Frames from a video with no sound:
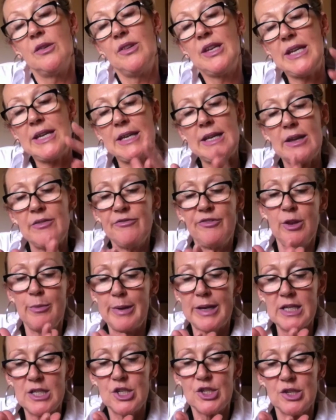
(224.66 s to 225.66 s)
the
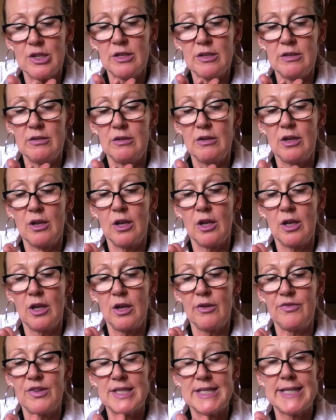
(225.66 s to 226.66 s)
inflammation
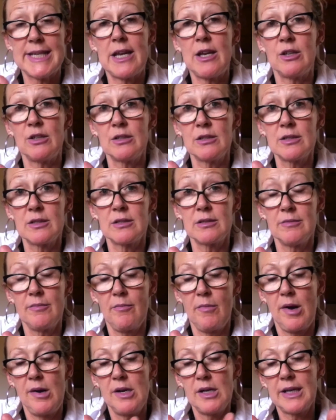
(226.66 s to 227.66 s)
of the cells
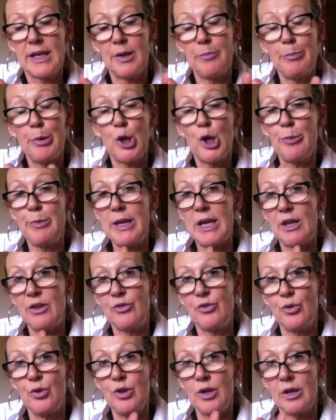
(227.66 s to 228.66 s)
can
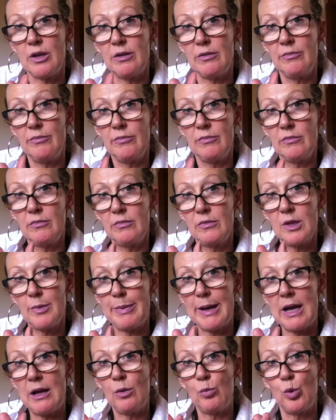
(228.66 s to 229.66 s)
permeate through the
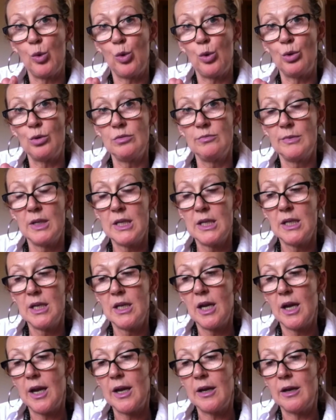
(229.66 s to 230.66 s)
bowel wall
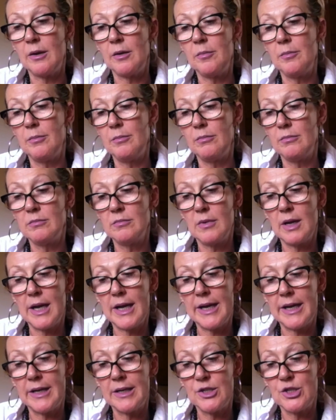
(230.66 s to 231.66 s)

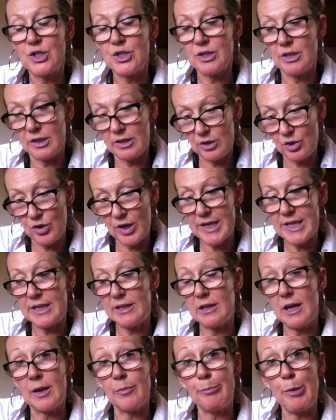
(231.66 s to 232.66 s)
and
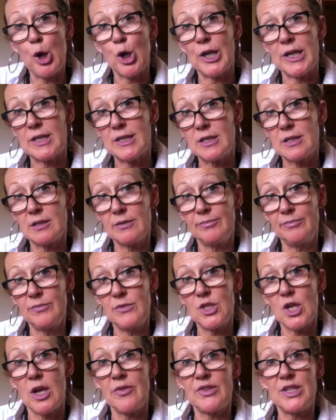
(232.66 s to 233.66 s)
creating like pockets.
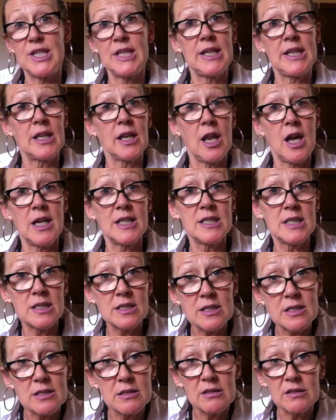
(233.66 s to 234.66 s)
Diverticulitis
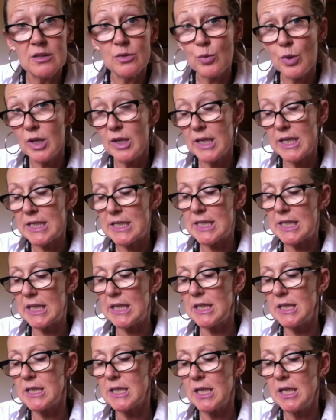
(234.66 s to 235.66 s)
is one of these
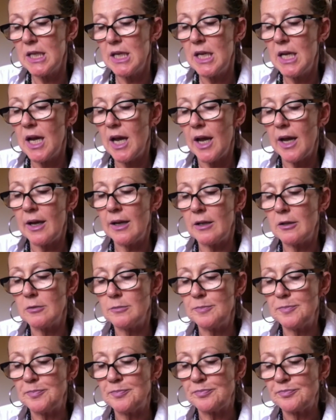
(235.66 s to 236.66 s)
things.
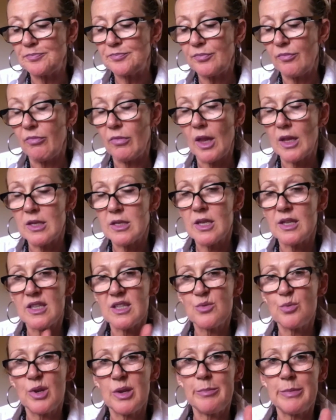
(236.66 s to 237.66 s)
So
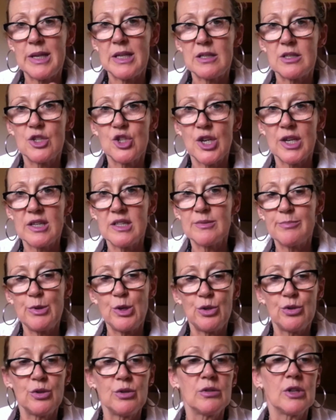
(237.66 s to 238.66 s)
that's what it means,
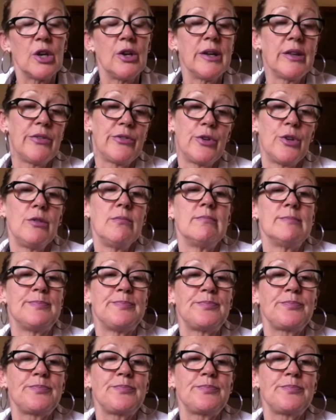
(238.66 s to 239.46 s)
transmural, going through.